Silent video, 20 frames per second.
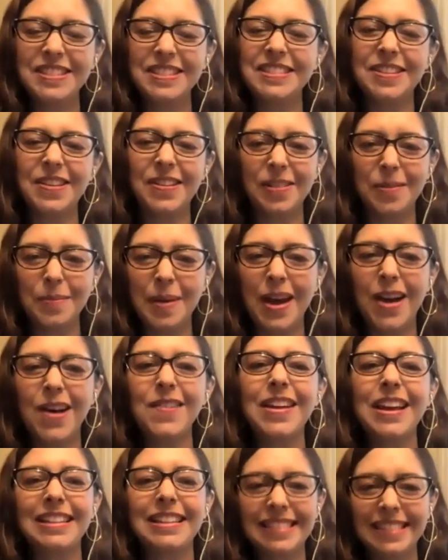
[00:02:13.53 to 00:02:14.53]
is all about,
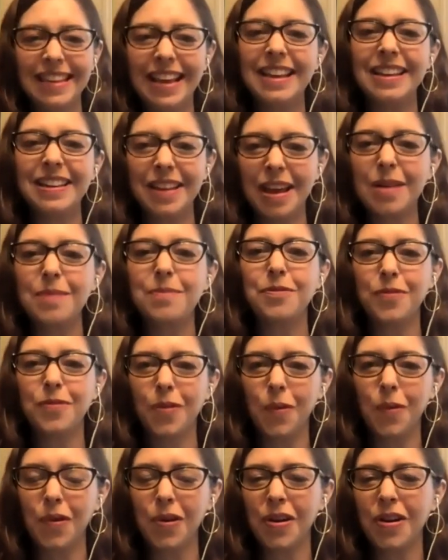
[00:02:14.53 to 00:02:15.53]
I signed up
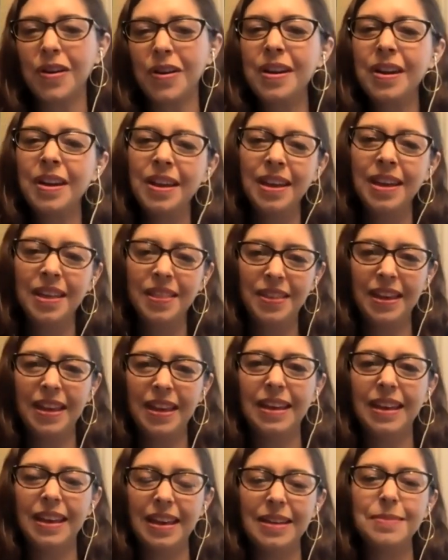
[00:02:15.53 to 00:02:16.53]
for
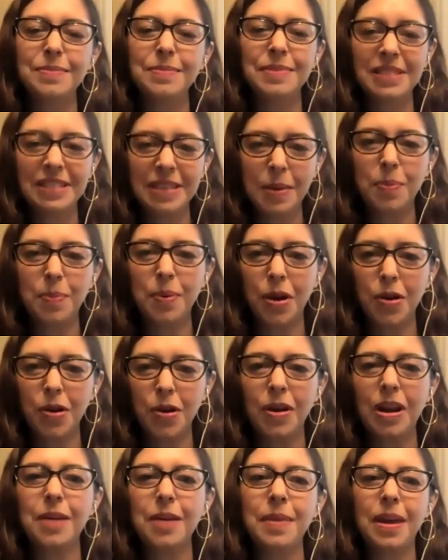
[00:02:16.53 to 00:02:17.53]
the SIP
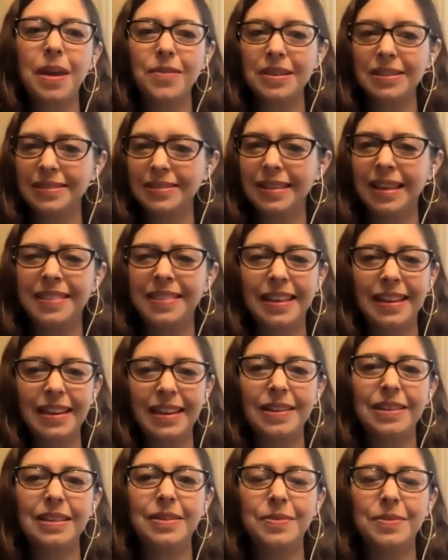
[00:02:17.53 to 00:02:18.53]
program. I think
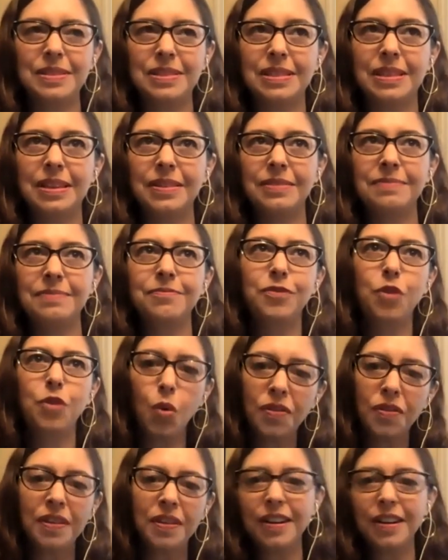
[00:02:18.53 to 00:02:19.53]
it was the
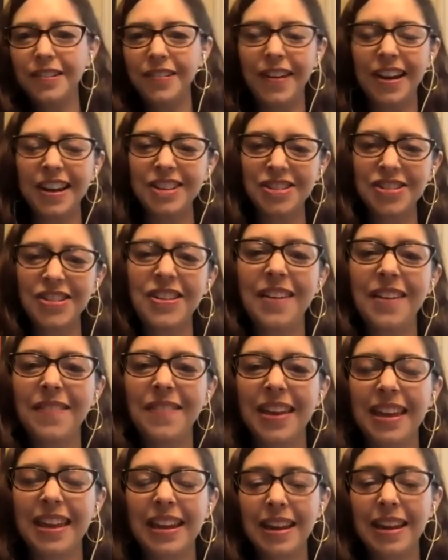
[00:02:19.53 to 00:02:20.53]
4th iteration of
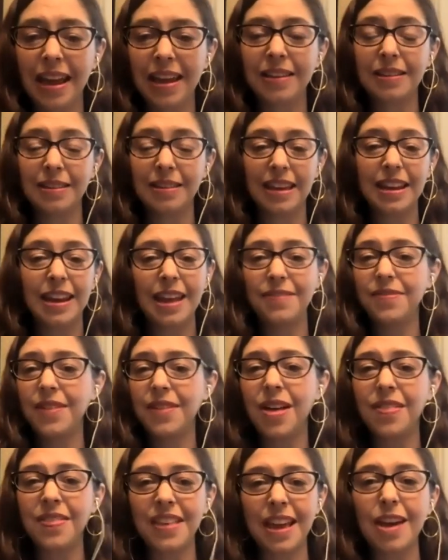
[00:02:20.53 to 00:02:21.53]
it. And I
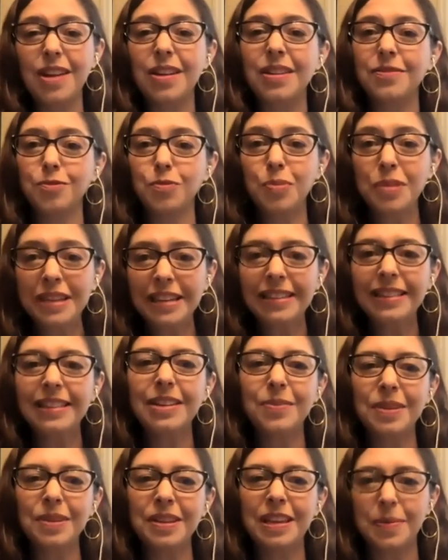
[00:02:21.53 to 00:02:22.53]
found that really,
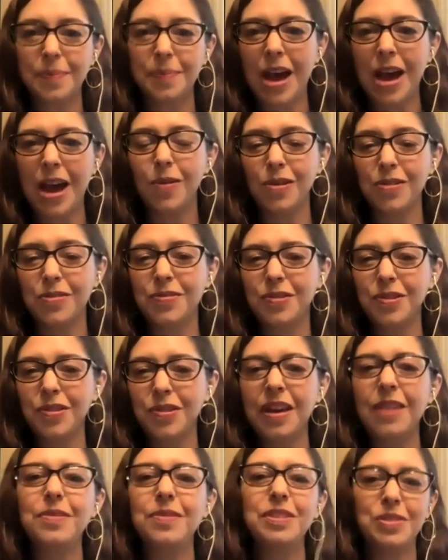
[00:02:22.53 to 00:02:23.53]
really powerful.
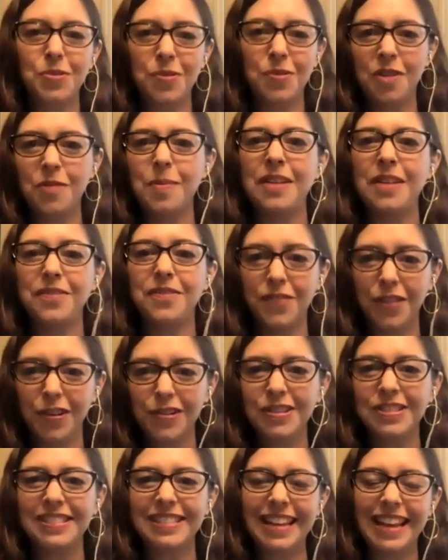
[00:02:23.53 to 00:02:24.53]
That was sort of my
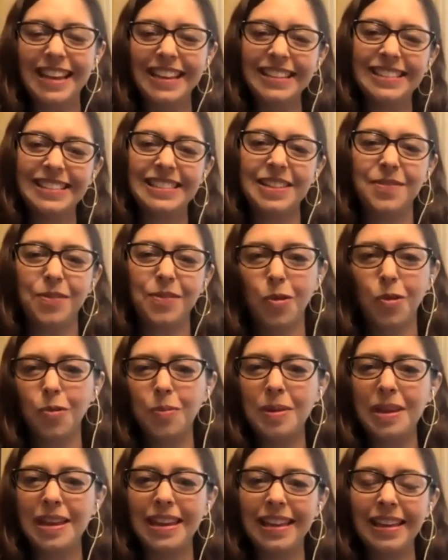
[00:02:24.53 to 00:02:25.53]
first taste of Whole
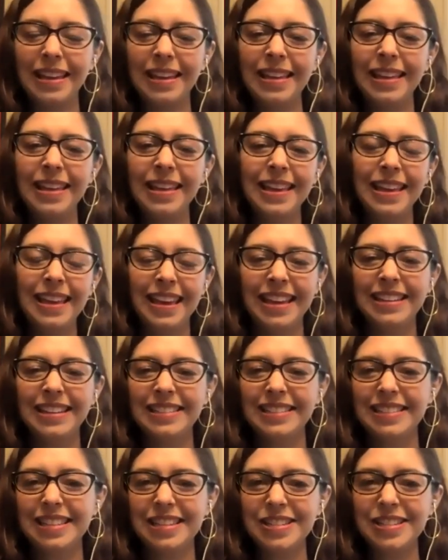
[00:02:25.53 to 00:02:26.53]
Being
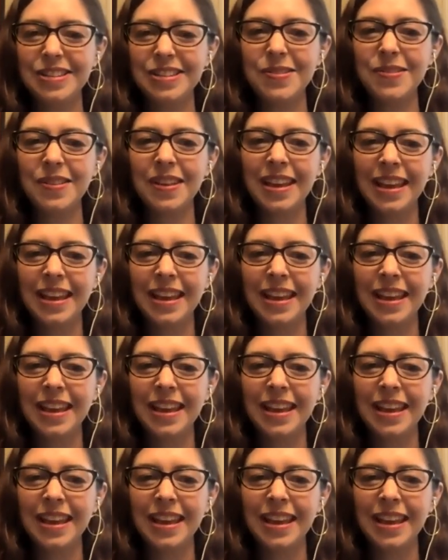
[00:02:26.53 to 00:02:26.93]
Institute.